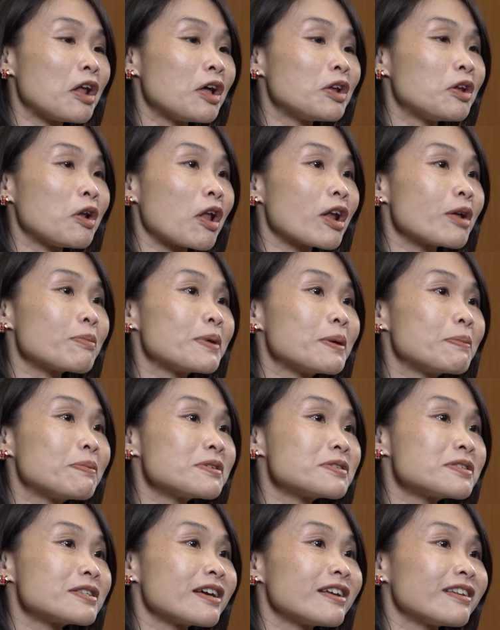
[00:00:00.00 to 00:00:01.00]
lot of
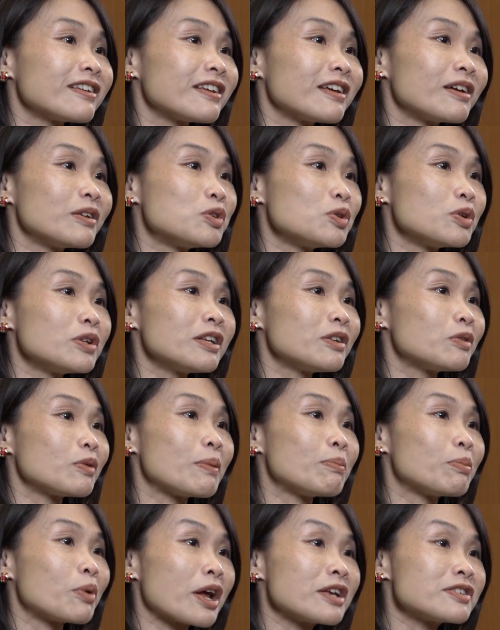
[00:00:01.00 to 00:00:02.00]
people say, do you need
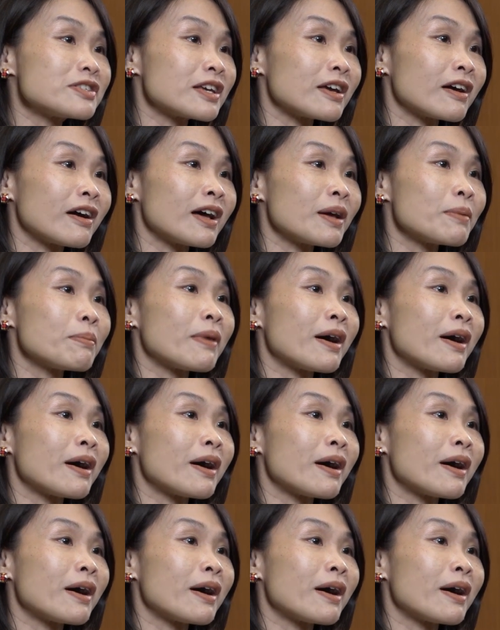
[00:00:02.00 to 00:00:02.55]
to embrace AI?